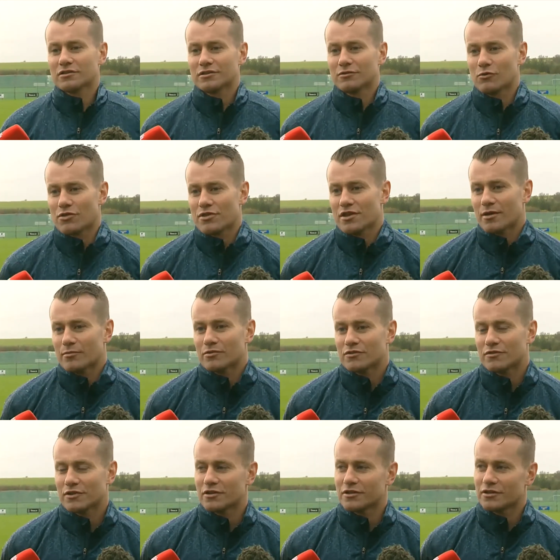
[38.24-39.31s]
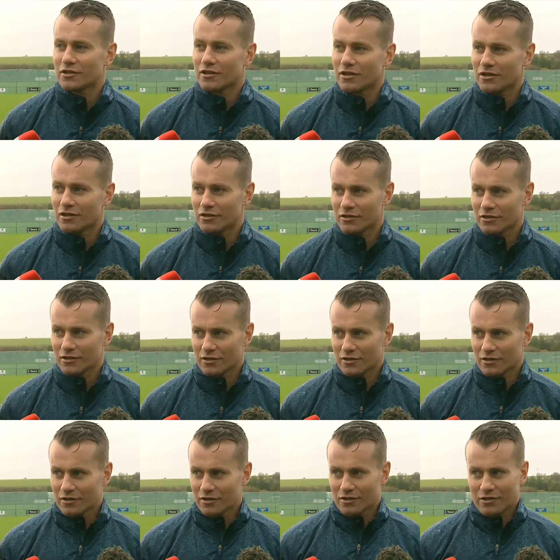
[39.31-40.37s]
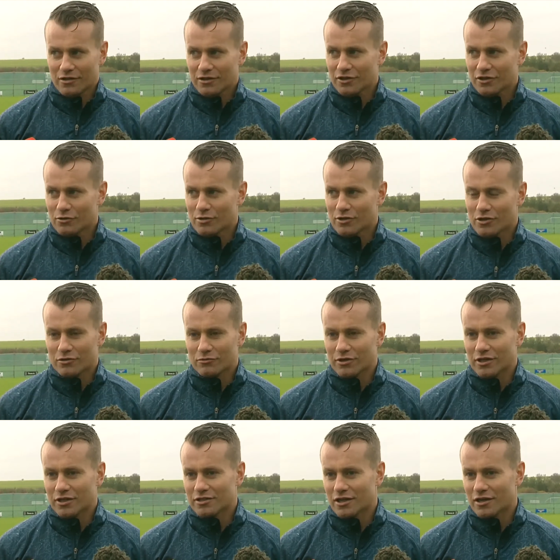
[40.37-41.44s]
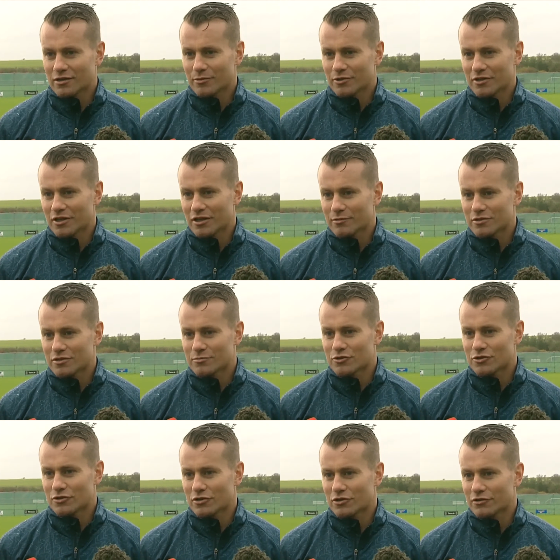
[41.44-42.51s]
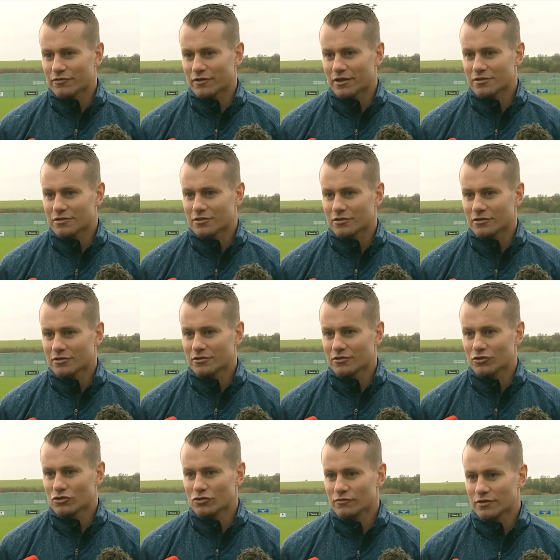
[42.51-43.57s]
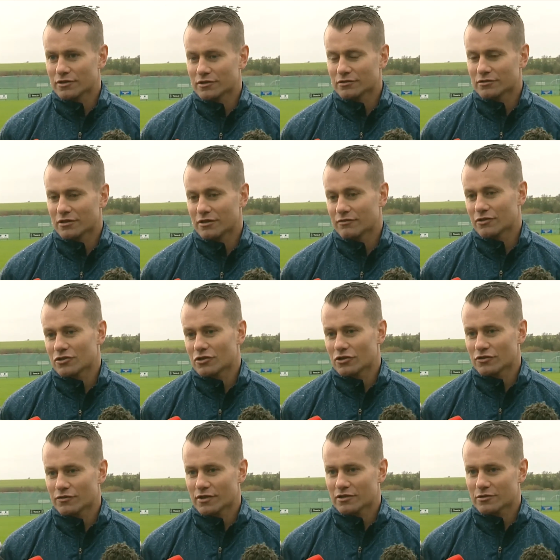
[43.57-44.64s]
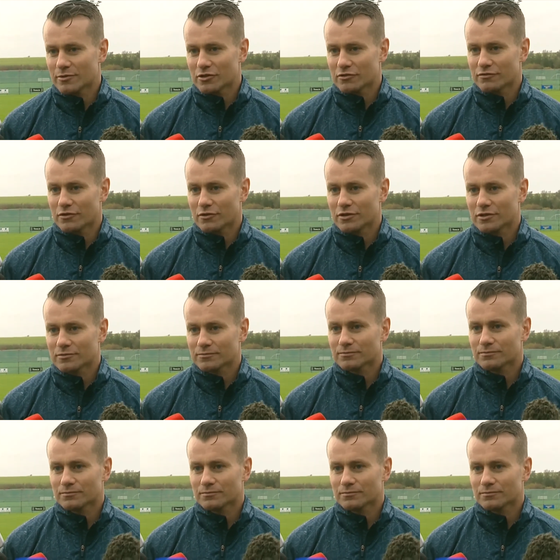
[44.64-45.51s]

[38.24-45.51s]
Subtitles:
With the atmosphere, and we're all really excited about the game, as I'm sure all the fans that are going over, and even the Scottish fans will be looking forward to.